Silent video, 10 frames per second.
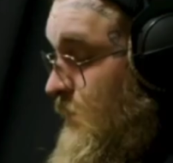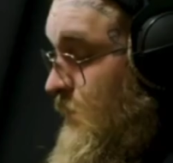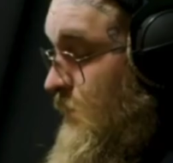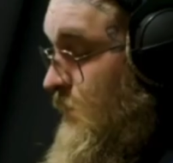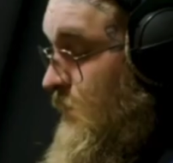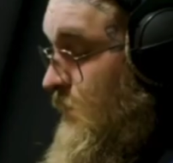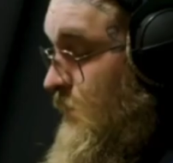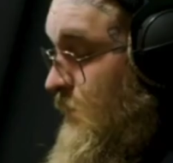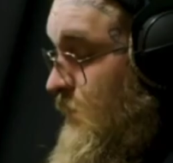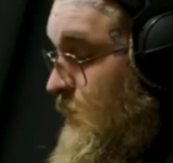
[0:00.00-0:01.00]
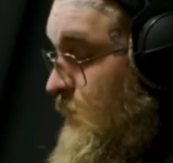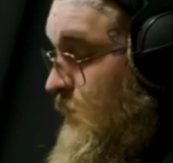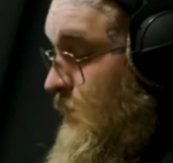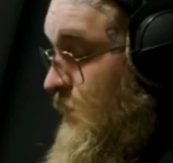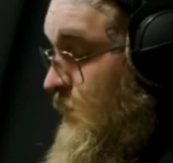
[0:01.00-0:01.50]

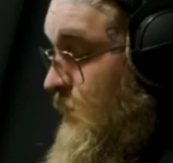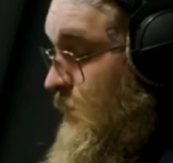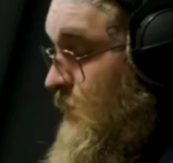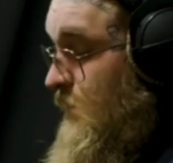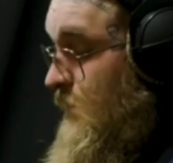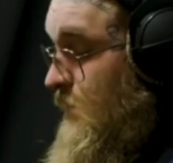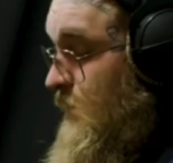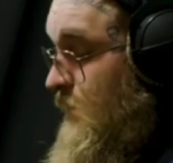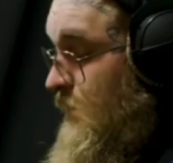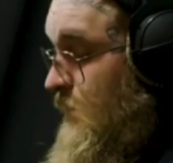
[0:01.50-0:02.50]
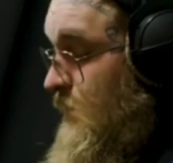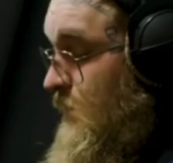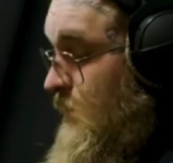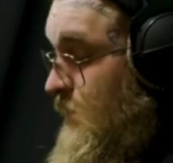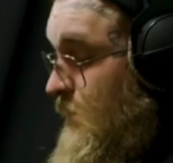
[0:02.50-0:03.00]

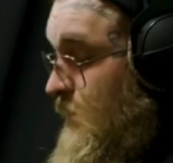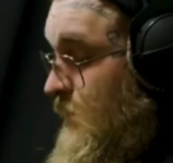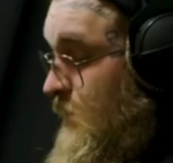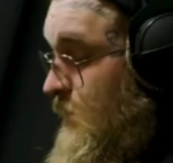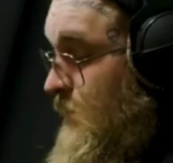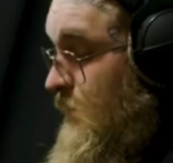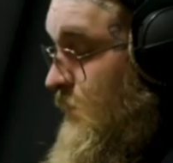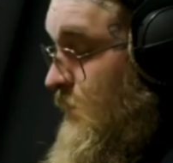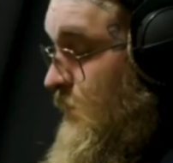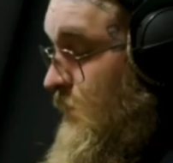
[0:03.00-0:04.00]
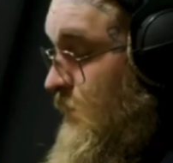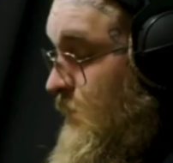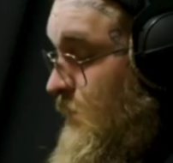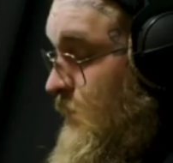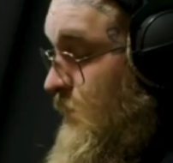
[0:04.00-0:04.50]

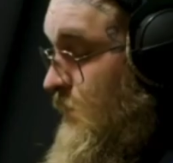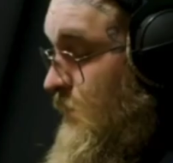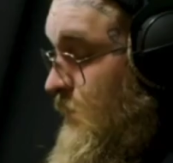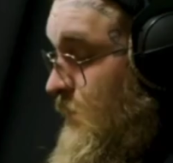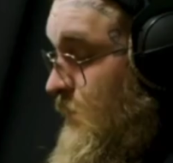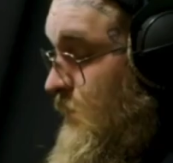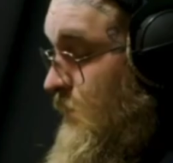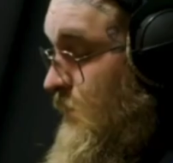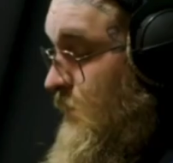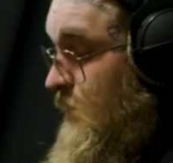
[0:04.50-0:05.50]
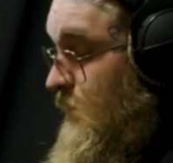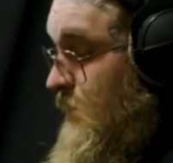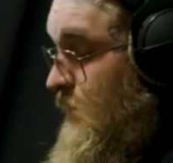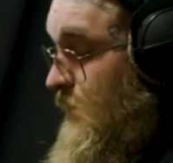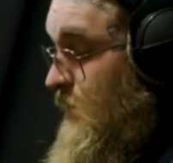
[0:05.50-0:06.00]

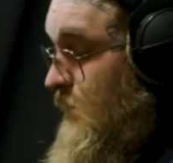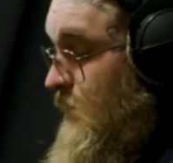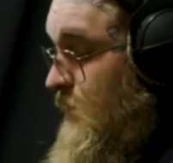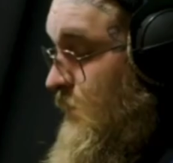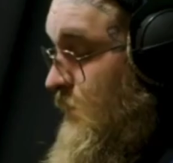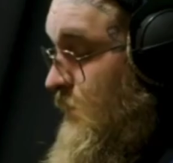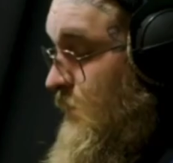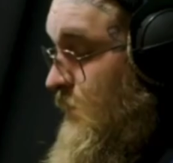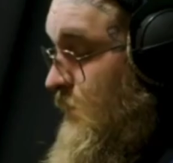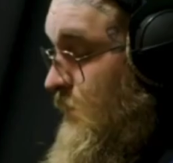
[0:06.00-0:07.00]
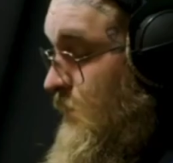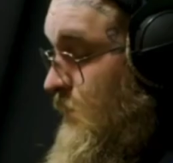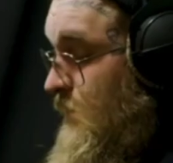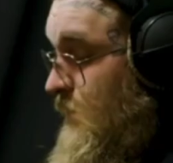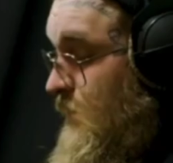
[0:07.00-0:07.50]

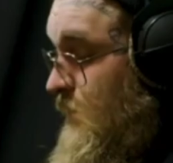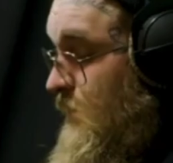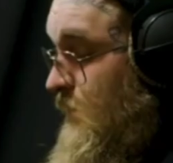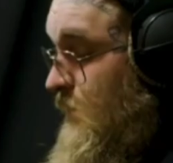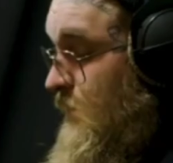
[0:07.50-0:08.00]
No words are spoken by the person on screen.